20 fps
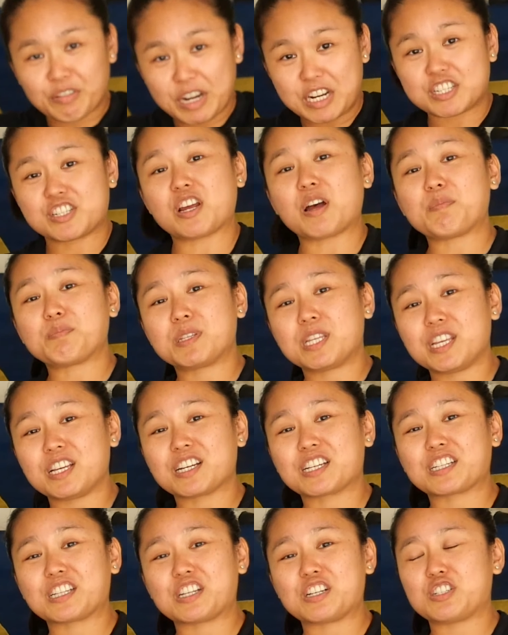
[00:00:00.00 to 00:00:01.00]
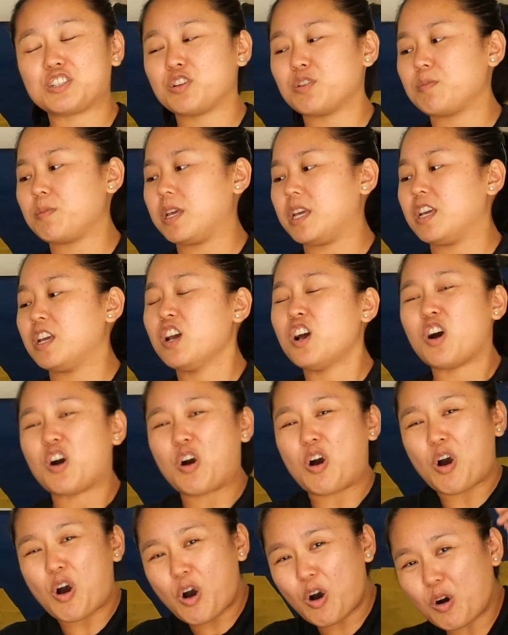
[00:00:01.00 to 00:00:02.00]
Great job, Tia-Clair Toomey.
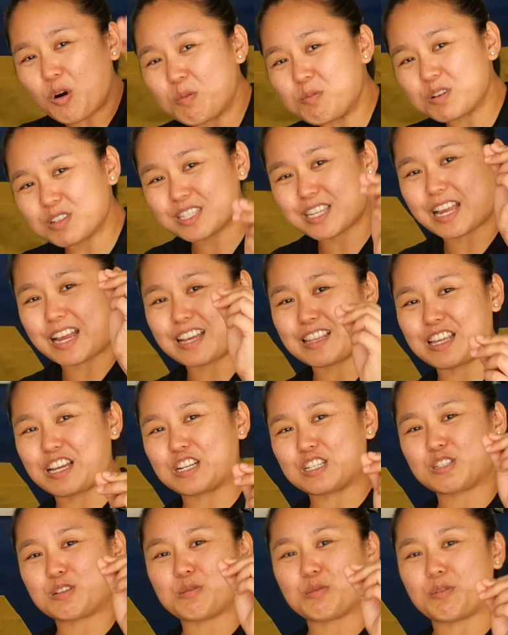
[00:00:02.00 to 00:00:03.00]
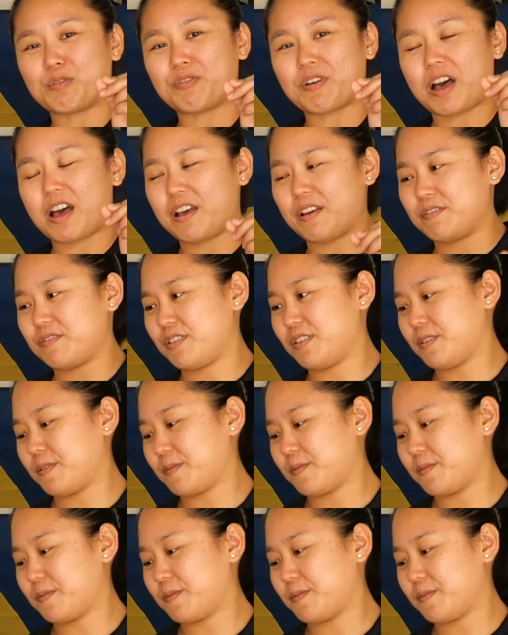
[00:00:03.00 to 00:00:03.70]
Almost had that 205.